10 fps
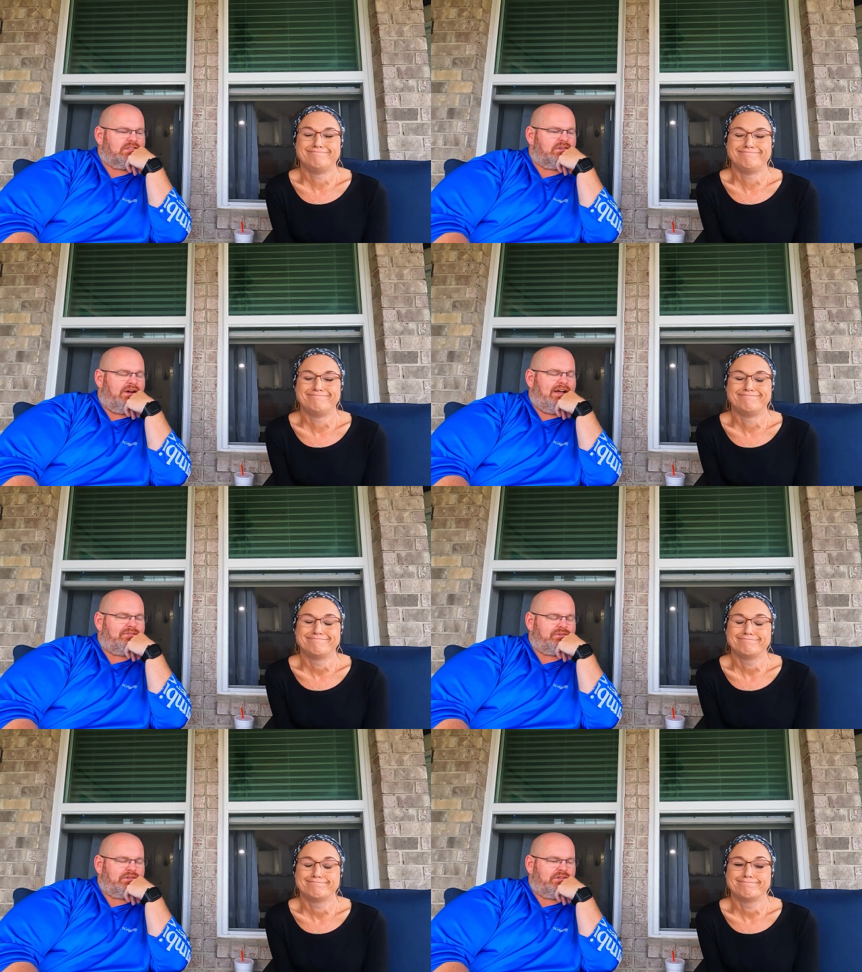Speaker 1: So
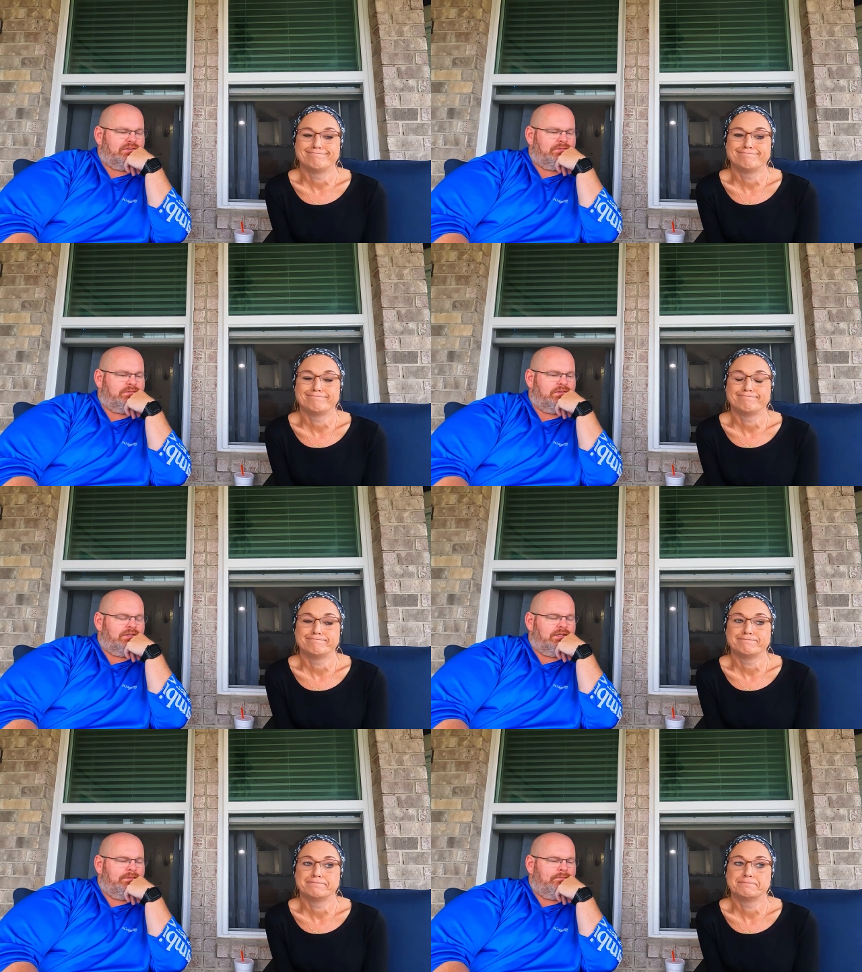after
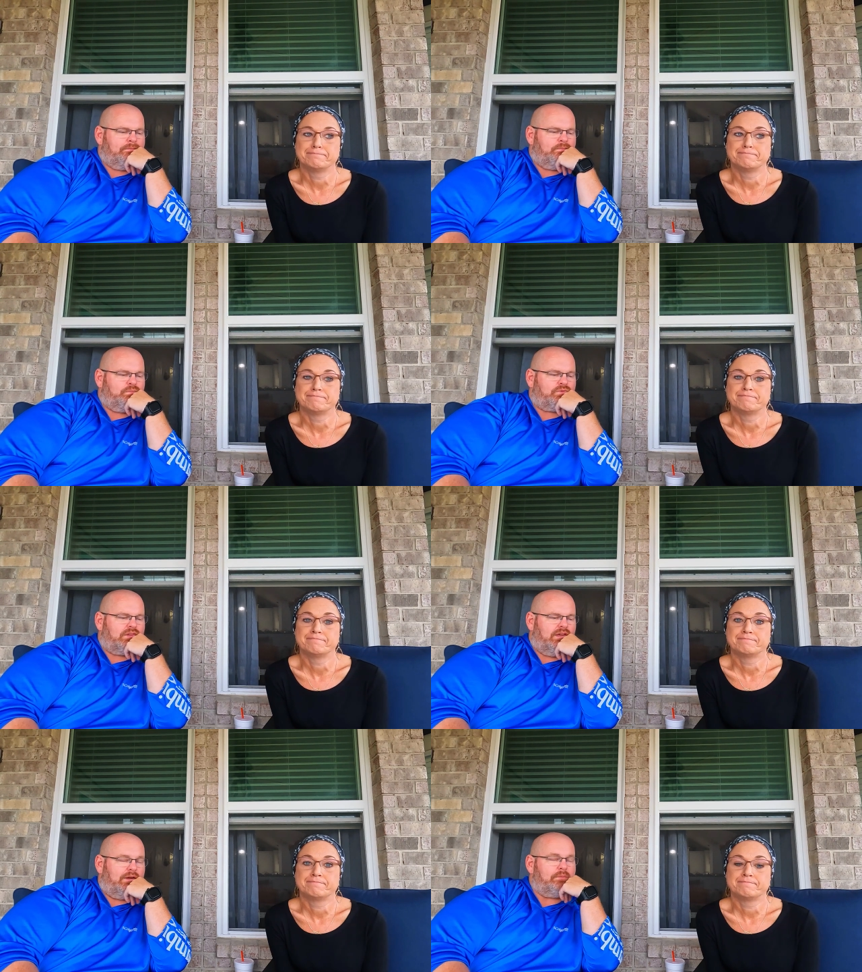
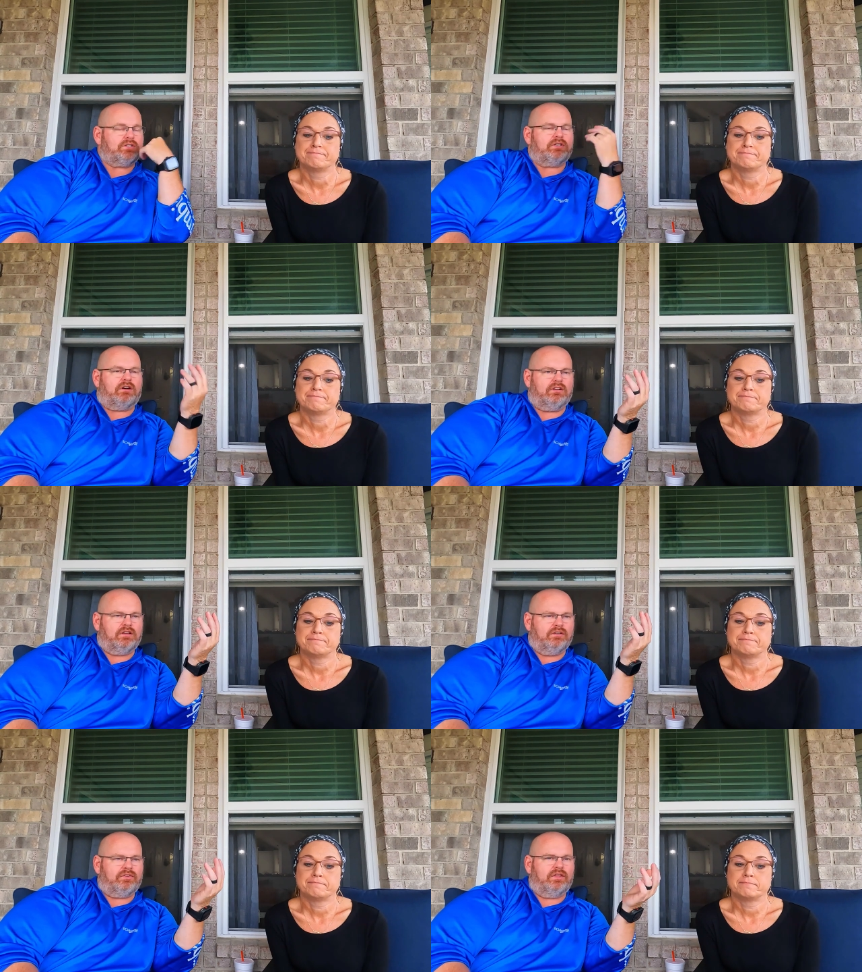I mentioned
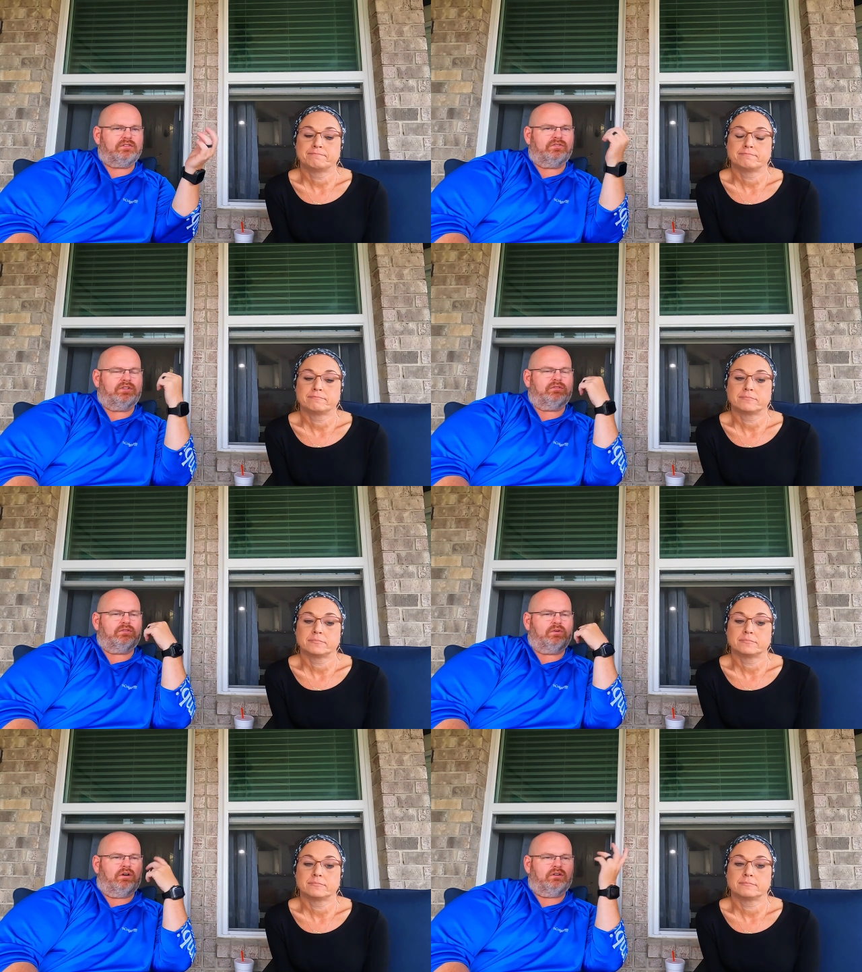earlier, for those of you
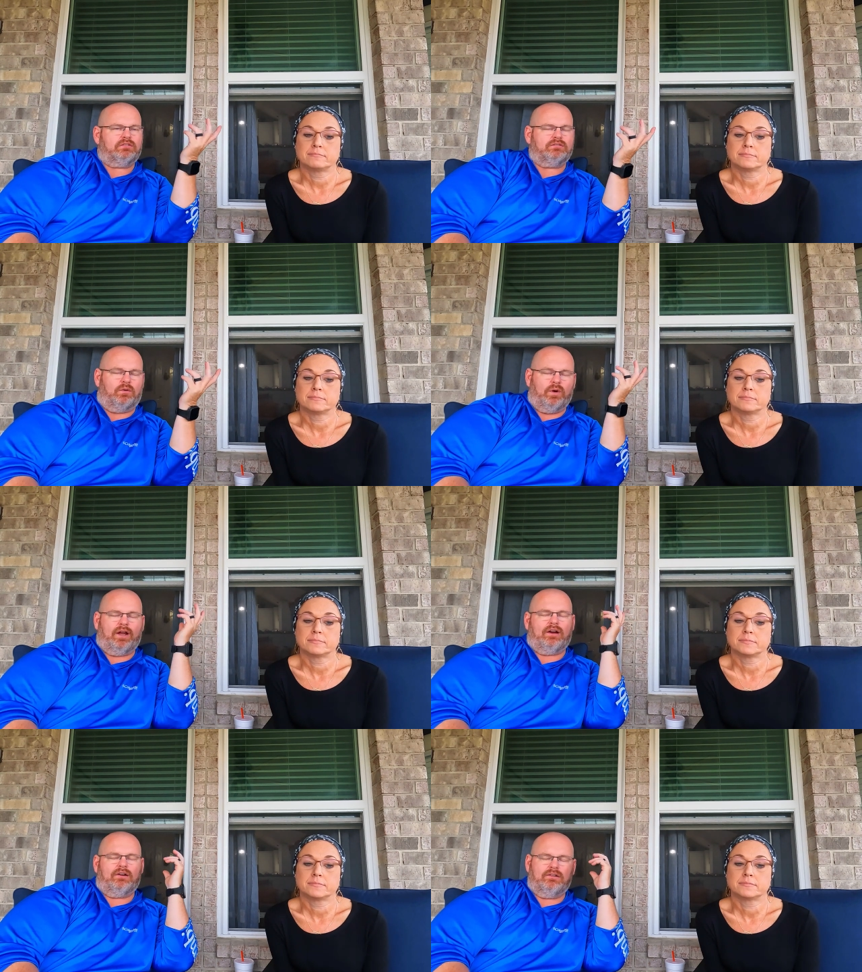who aren't
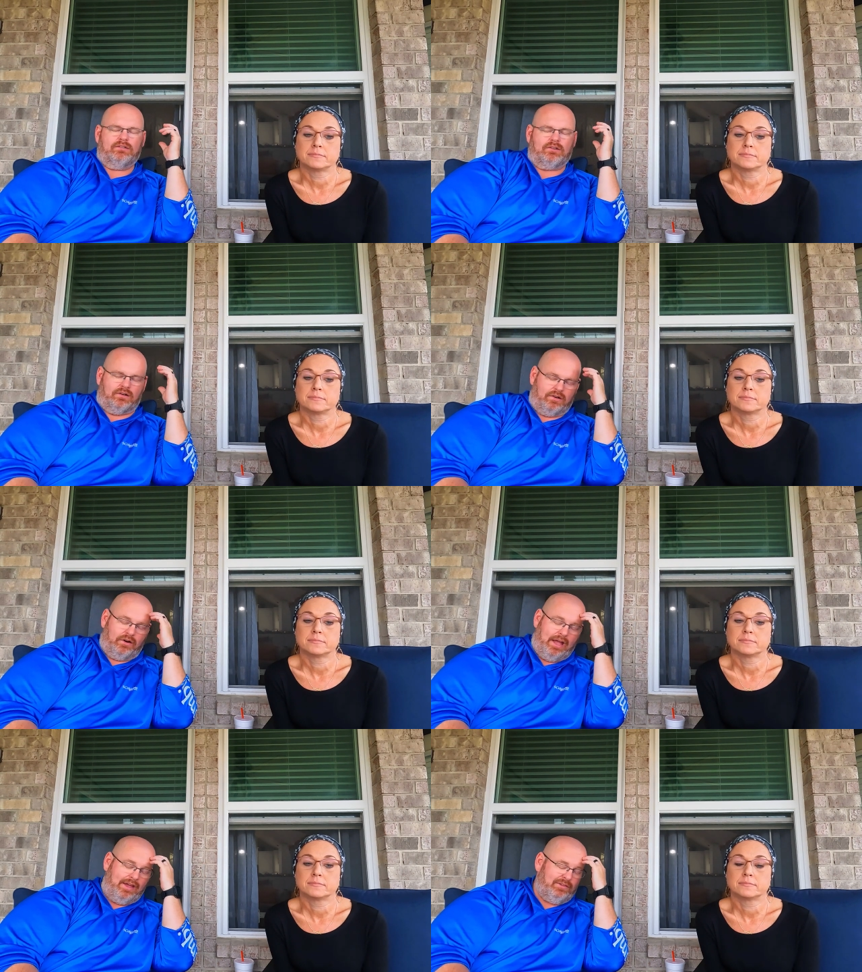aware or,
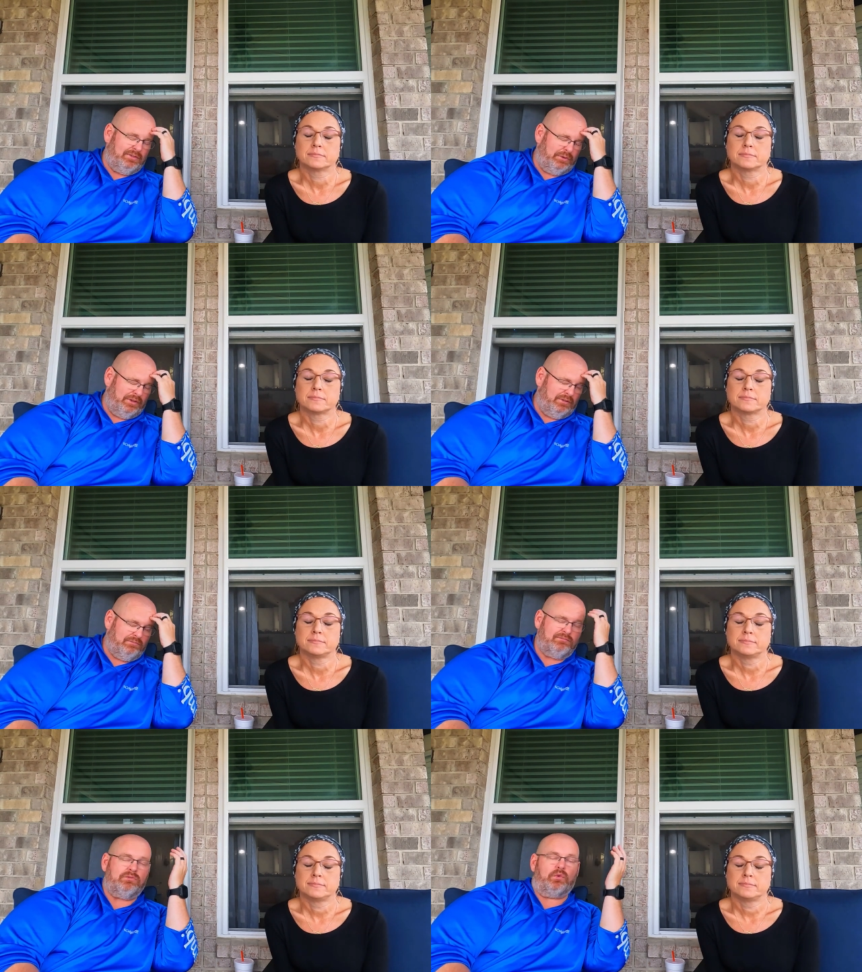or haven't really
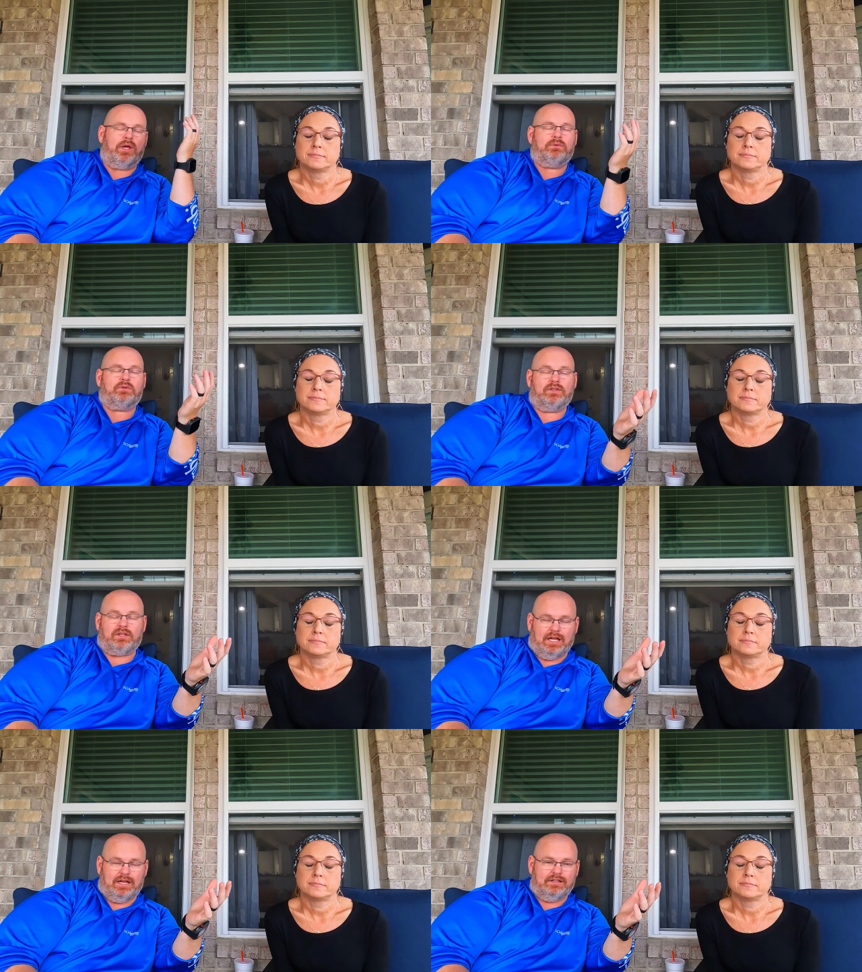read between
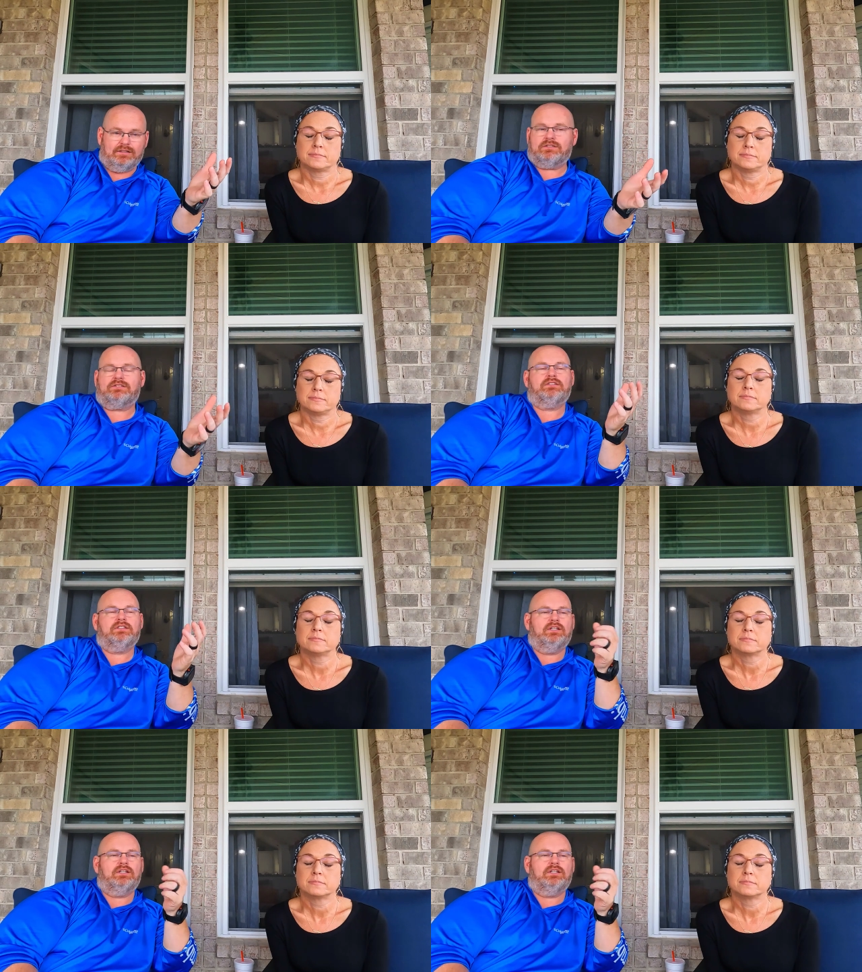the lines,